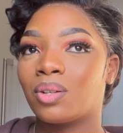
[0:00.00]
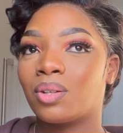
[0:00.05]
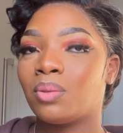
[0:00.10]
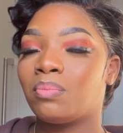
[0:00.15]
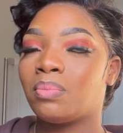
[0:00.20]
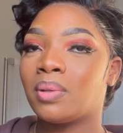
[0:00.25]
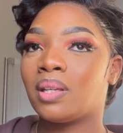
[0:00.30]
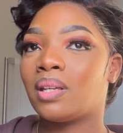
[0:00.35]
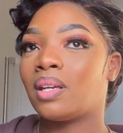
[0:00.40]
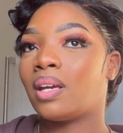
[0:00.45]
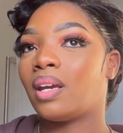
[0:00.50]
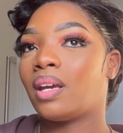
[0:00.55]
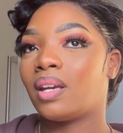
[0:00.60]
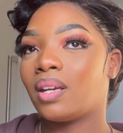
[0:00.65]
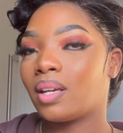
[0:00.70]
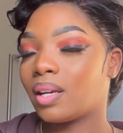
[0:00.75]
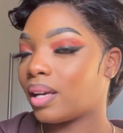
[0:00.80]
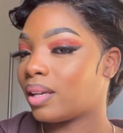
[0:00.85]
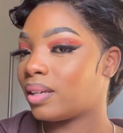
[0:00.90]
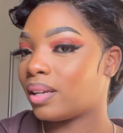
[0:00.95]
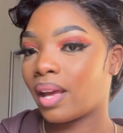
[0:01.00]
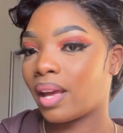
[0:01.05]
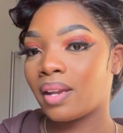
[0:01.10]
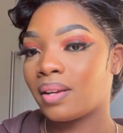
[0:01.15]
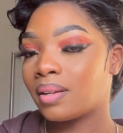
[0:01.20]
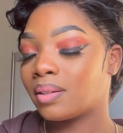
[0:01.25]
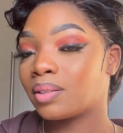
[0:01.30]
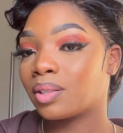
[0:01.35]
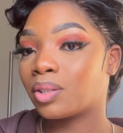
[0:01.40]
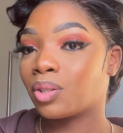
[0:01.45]
be a
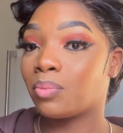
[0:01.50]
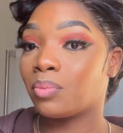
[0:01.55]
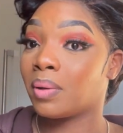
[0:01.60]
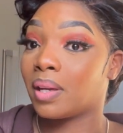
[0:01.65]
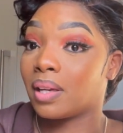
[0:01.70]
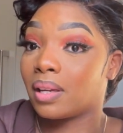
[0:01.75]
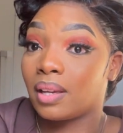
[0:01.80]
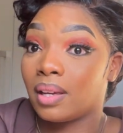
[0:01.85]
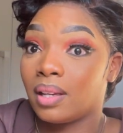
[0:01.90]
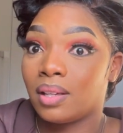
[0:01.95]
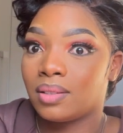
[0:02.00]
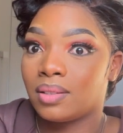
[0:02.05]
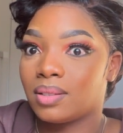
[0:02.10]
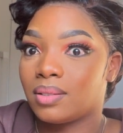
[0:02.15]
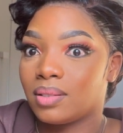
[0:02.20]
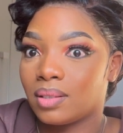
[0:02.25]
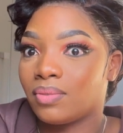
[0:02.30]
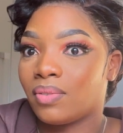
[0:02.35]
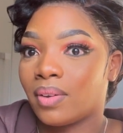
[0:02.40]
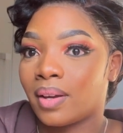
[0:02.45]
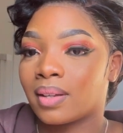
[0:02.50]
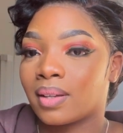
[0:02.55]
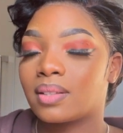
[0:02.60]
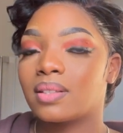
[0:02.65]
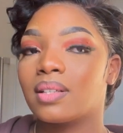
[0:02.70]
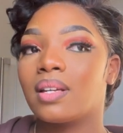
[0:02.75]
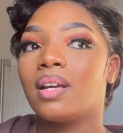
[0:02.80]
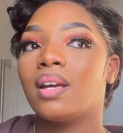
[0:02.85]
kid, in fact,